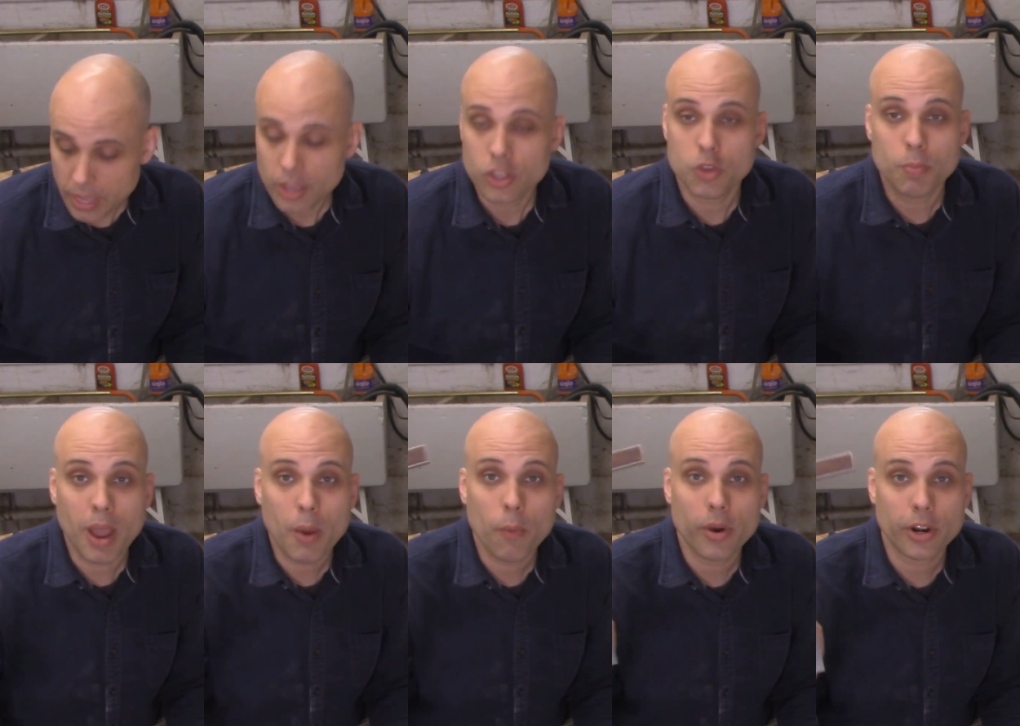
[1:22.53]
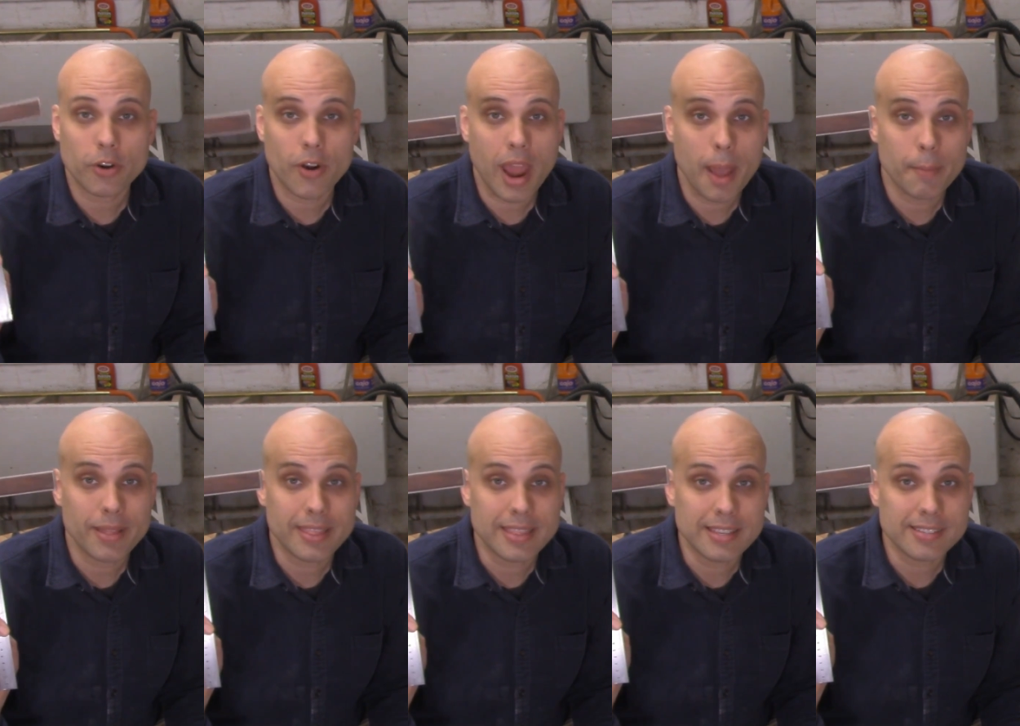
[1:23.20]
You might want to
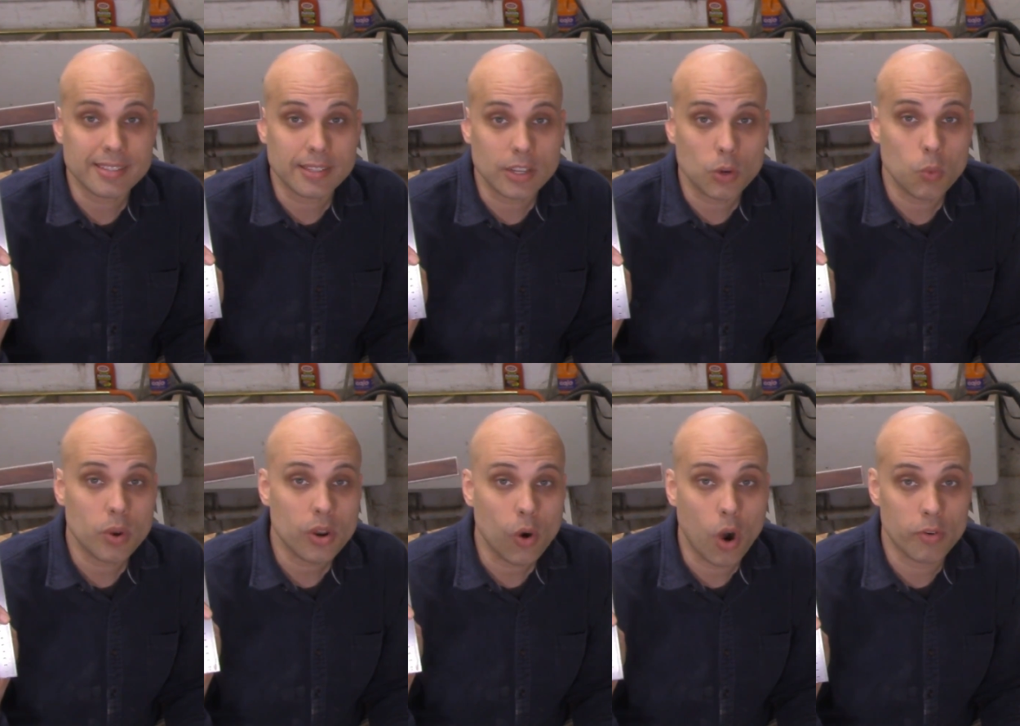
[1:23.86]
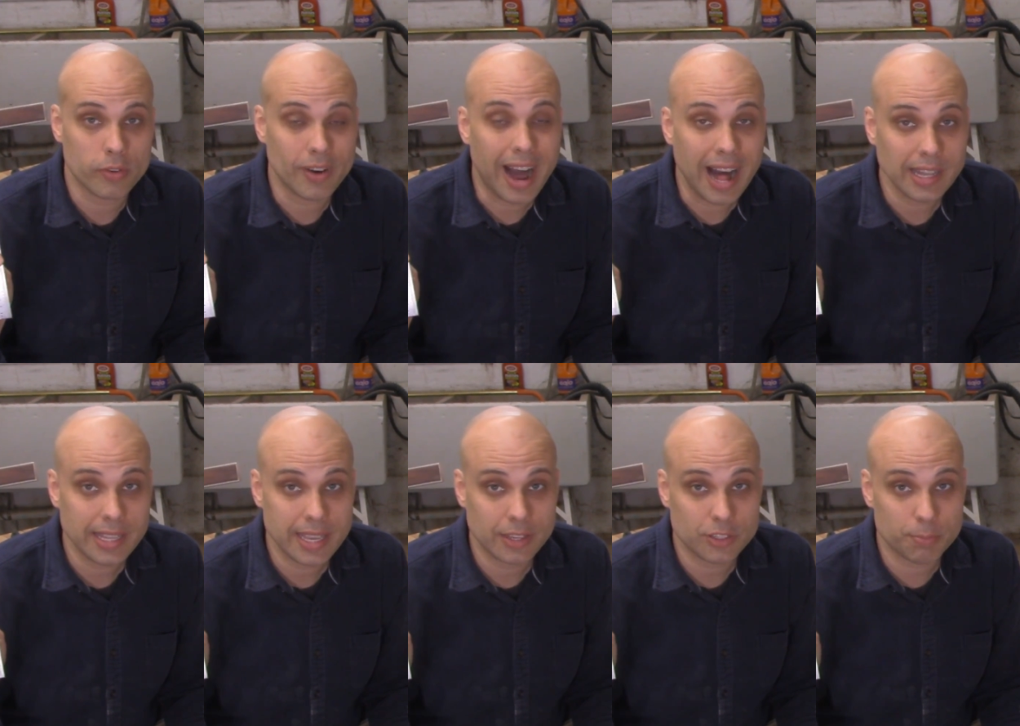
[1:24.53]
grab this little one off of
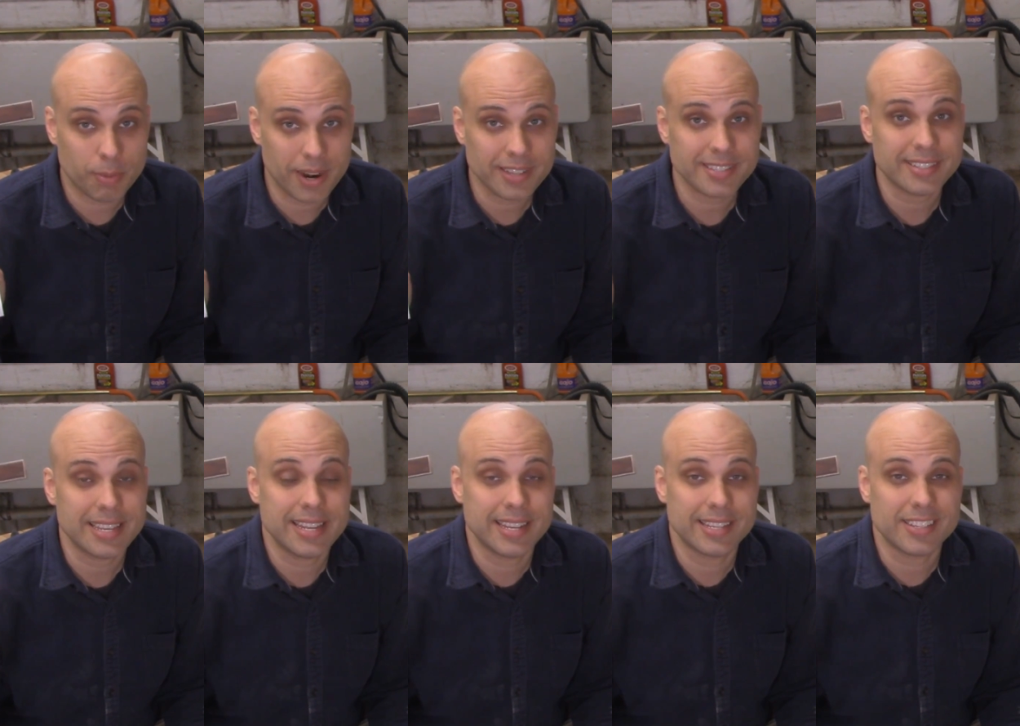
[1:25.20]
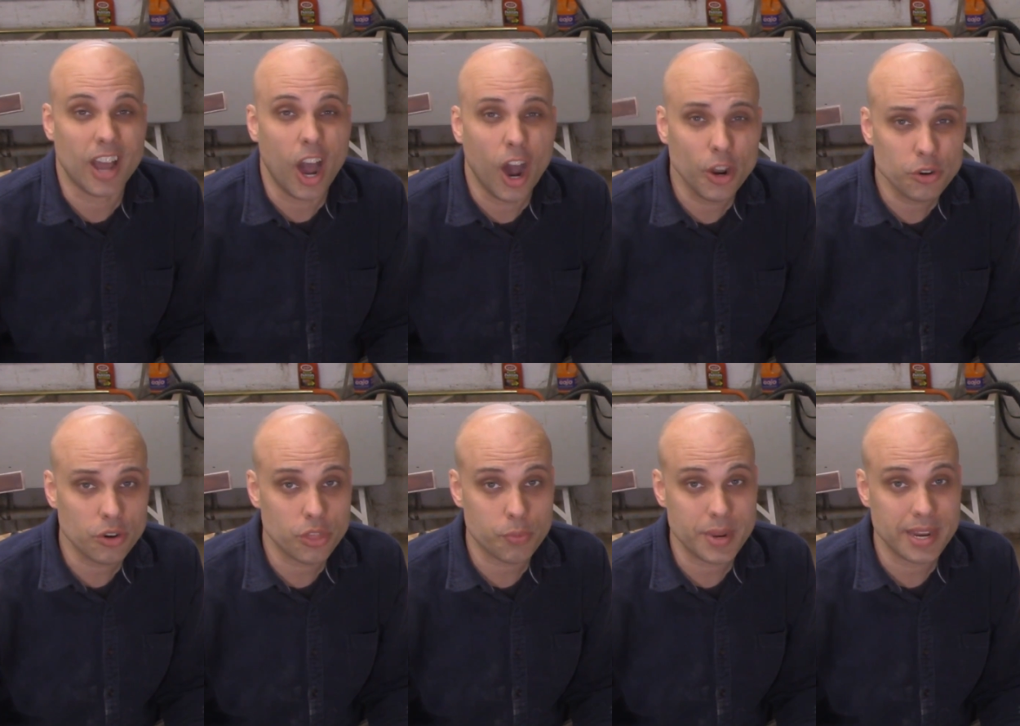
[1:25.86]
AliExpress. It is
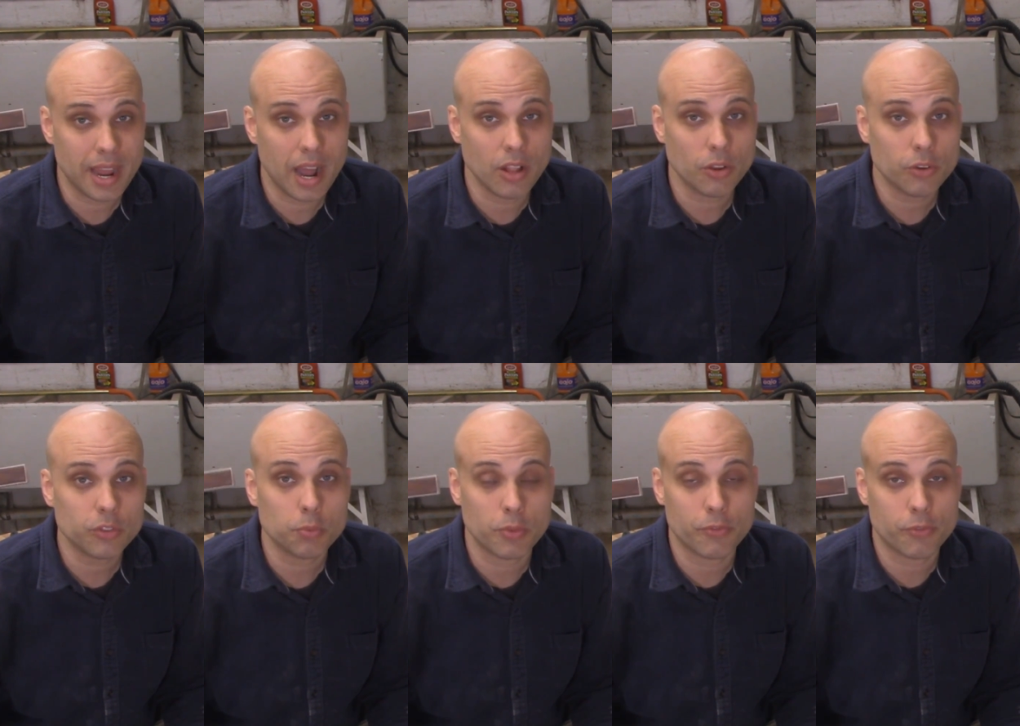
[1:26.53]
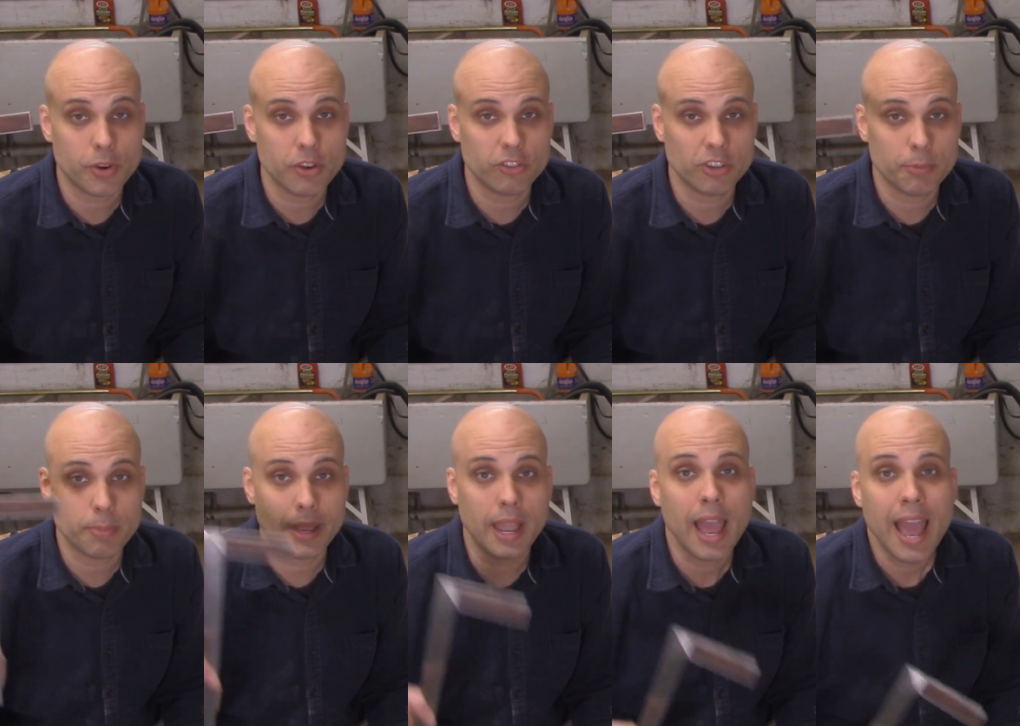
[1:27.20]
under $3 with free shipping.